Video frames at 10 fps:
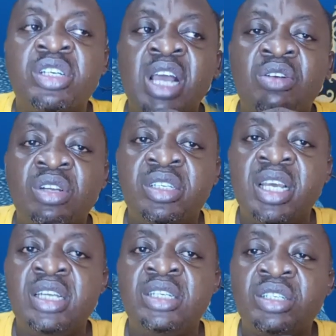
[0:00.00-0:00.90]

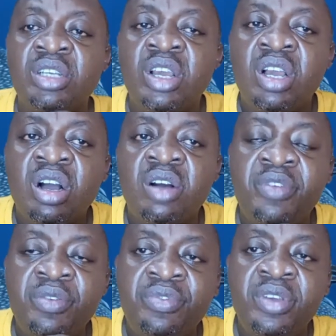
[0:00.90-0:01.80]
content of
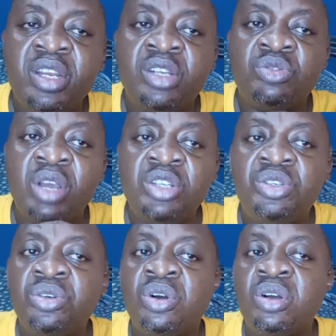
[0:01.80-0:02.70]
the feed to
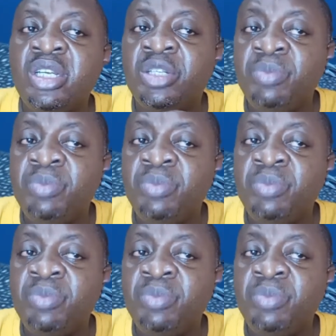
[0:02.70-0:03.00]
ensure it